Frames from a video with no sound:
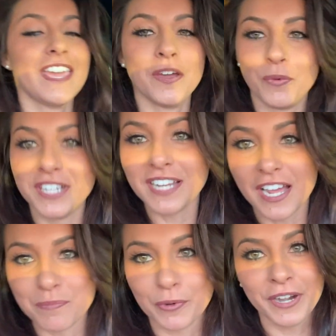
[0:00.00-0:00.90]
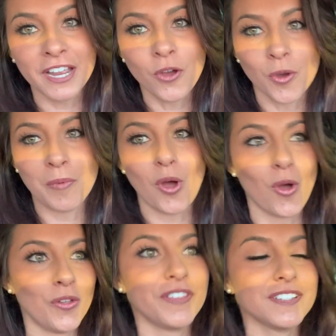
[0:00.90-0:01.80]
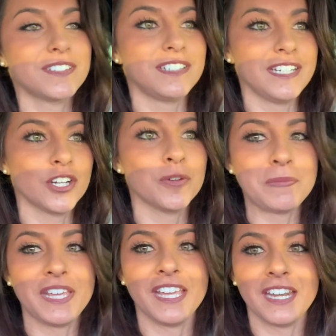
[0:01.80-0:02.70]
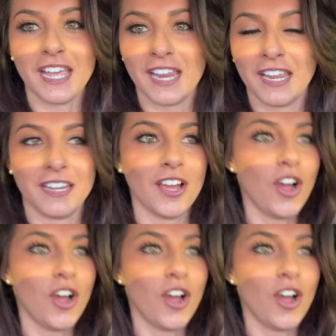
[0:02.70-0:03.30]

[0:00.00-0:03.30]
Can't wait to have, bring home all this deer meat and